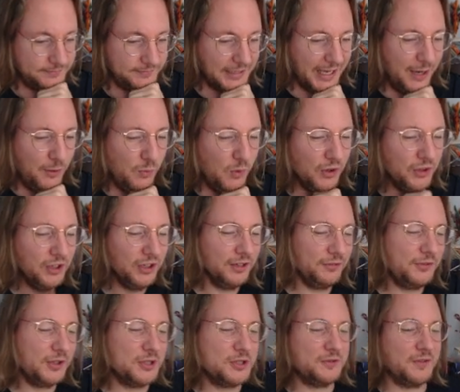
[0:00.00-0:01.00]
I wonder if
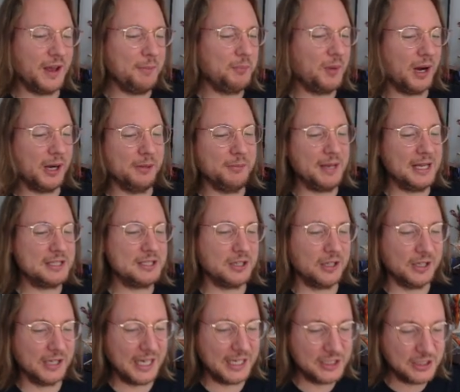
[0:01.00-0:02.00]
those vampire bats
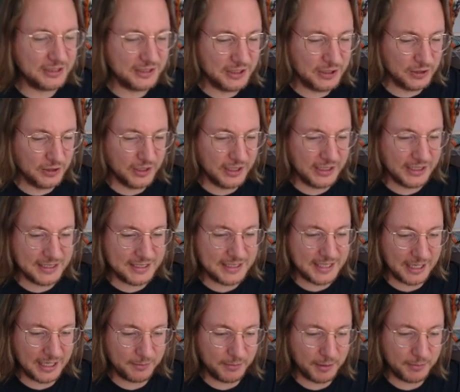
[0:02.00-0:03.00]
are actually good in this
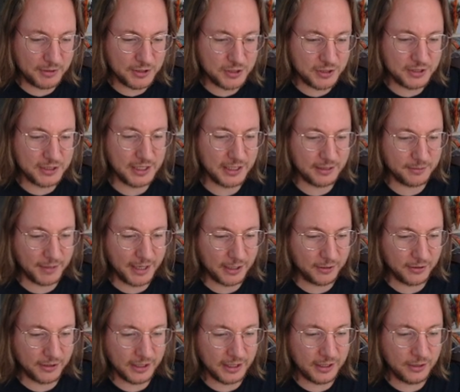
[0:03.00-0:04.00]
deck. Maybe I should take them
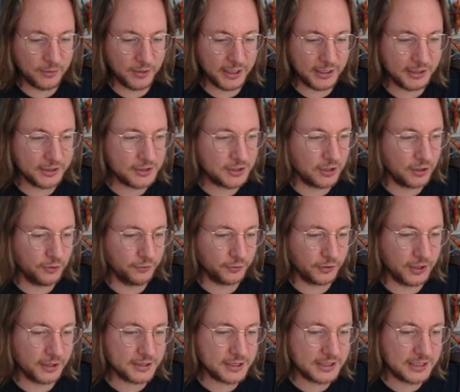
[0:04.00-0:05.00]
out. Anyway, let's go
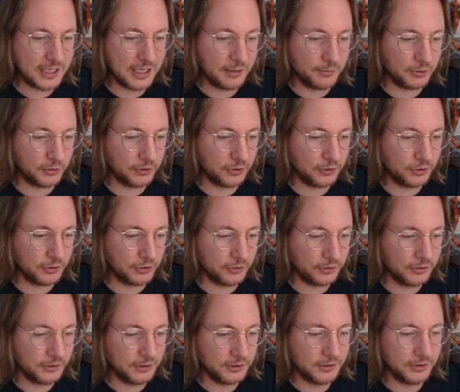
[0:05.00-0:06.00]
for
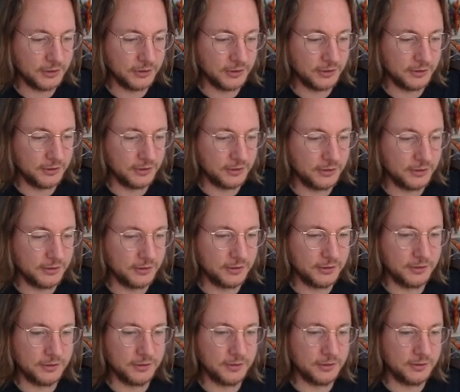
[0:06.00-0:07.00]
unstable.
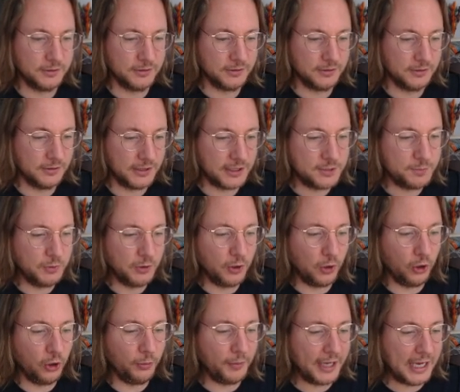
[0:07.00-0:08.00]
Let's put
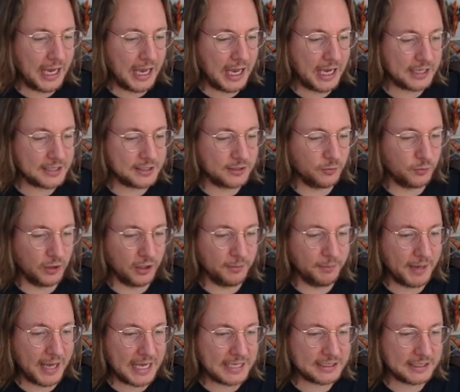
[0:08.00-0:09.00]
all my eggs in one
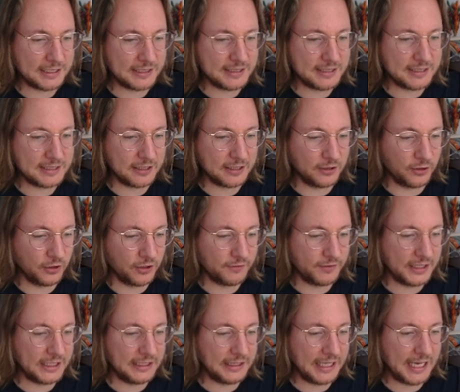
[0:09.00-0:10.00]
basket since I don't have
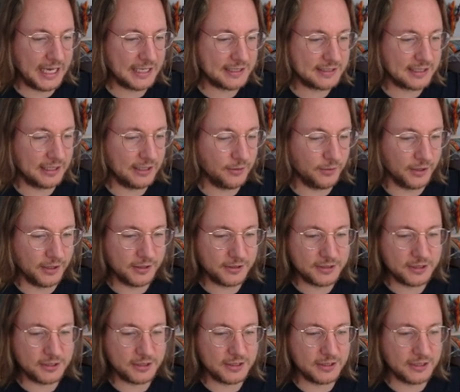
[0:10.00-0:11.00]
any lands anyway.
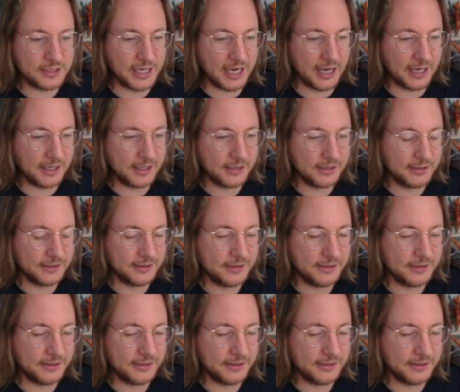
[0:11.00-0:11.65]
Let's just attack.